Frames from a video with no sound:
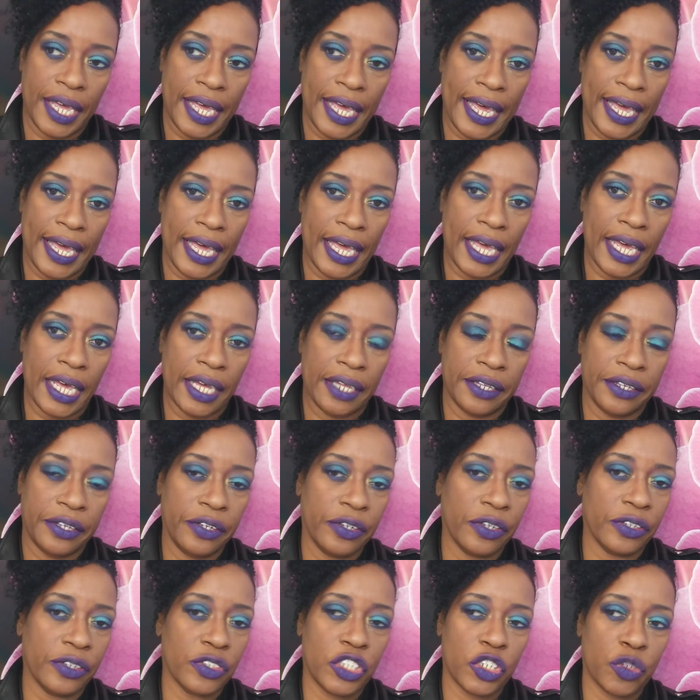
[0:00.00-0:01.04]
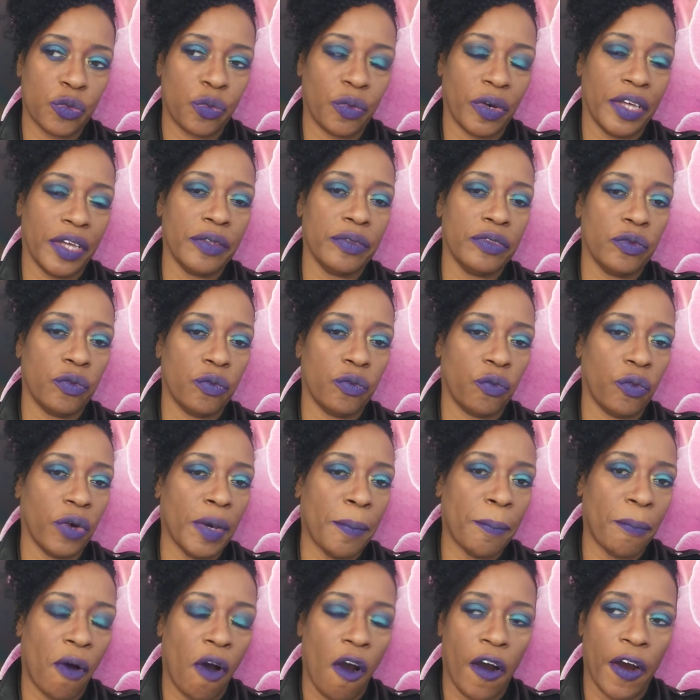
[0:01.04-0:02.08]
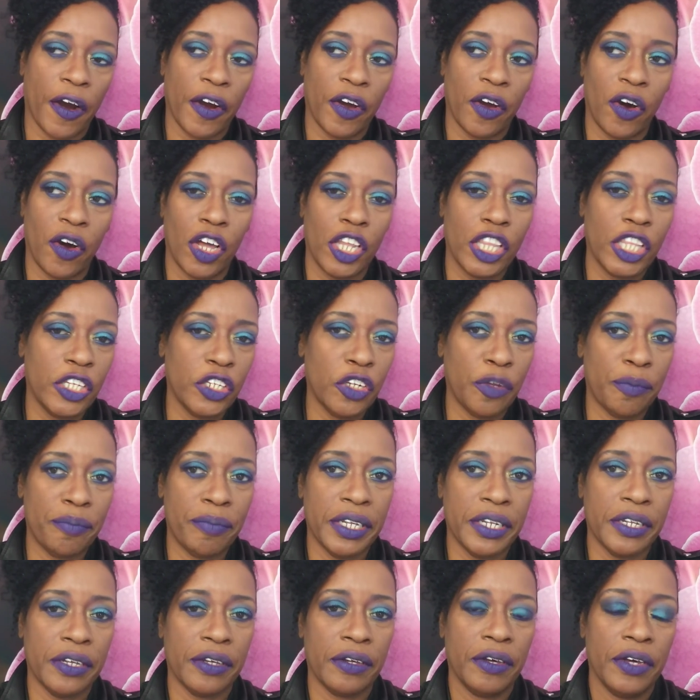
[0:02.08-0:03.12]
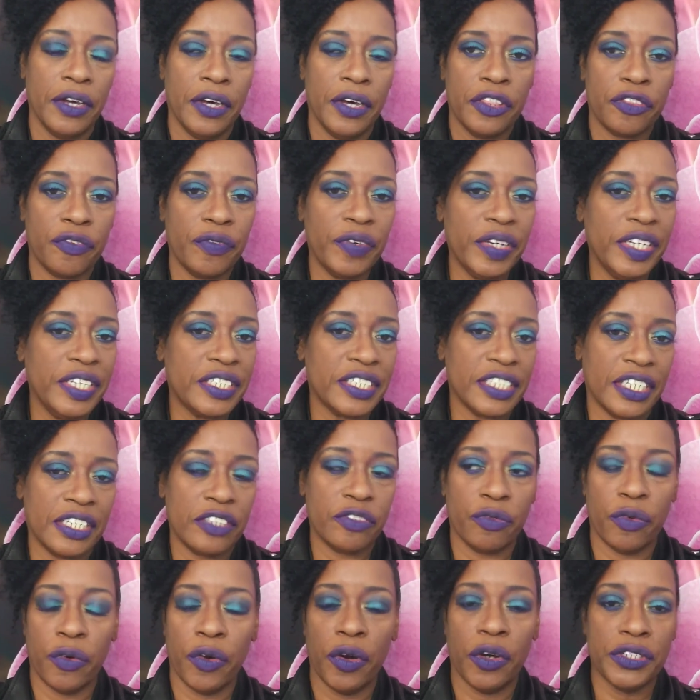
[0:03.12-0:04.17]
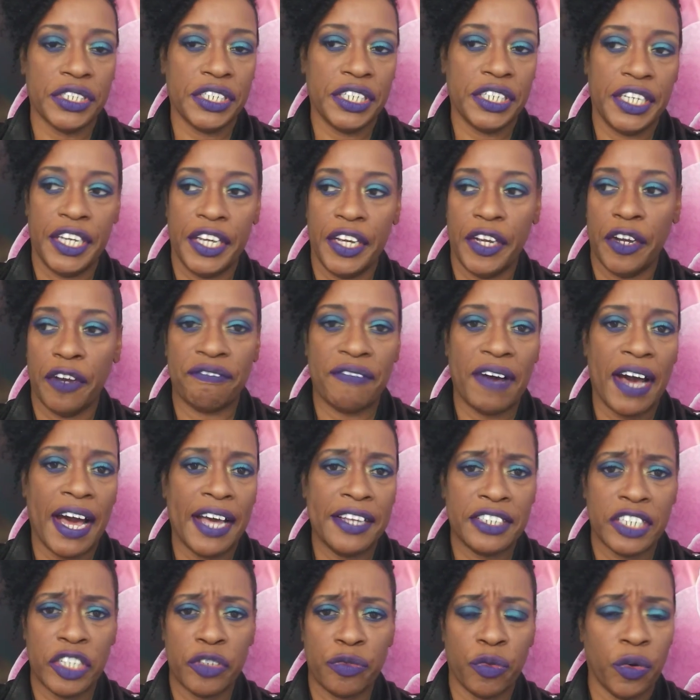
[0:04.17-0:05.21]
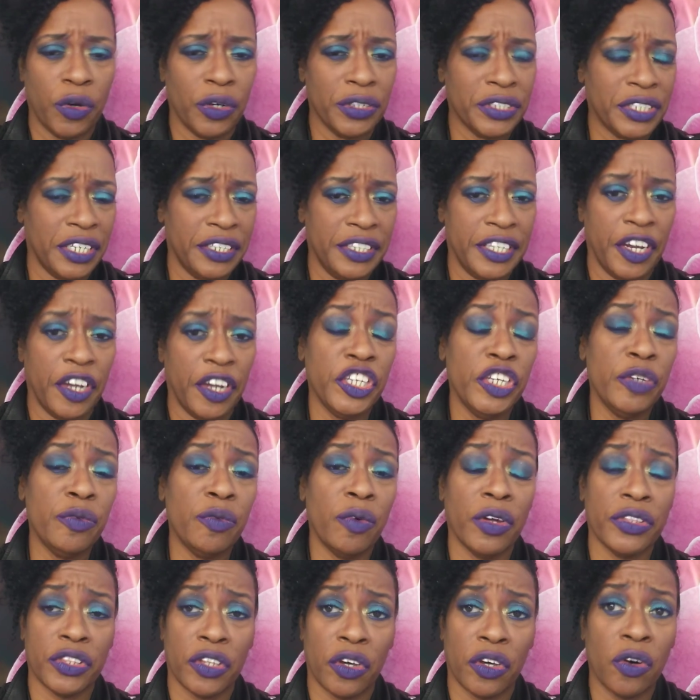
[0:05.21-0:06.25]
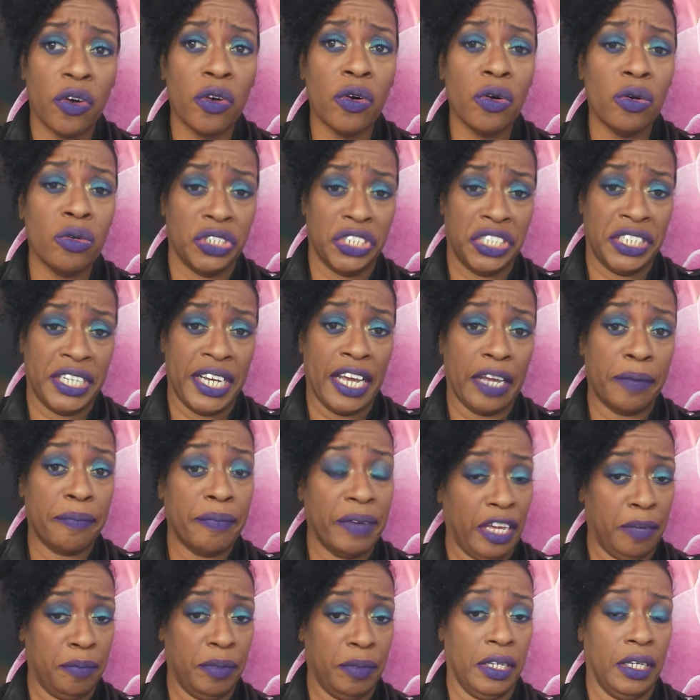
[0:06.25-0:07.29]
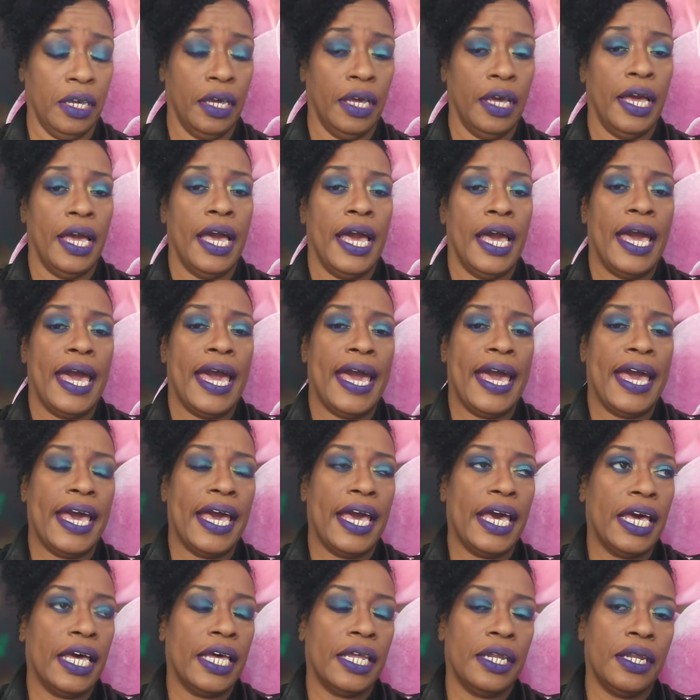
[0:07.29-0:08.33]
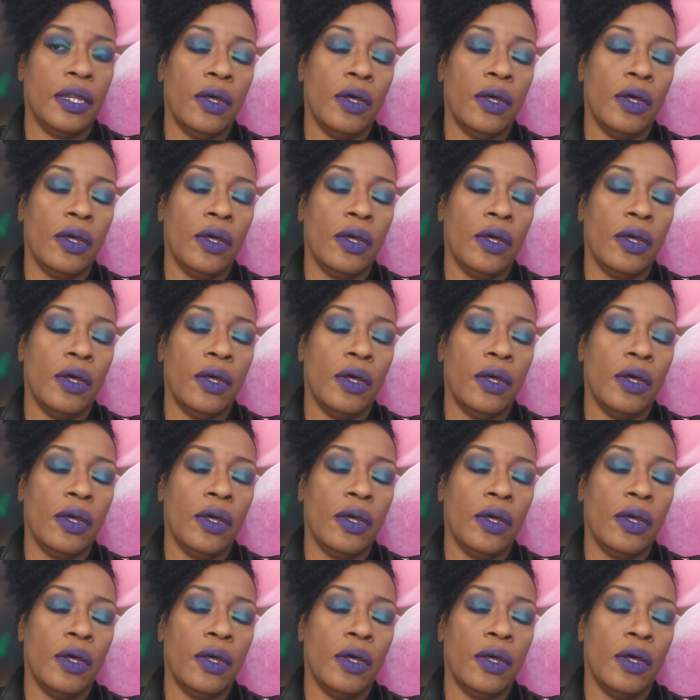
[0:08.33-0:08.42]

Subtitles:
And you don't just want one part or a little bit of 3 cent royalty here, 5 cent royalty there. You want the whole check, baby. And